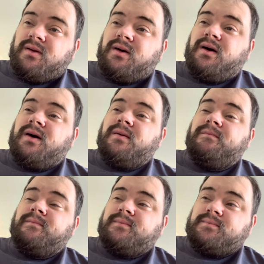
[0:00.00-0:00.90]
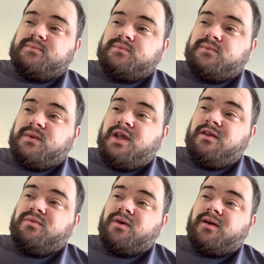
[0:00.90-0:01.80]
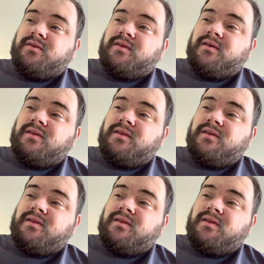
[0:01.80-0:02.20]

Um, he's worked for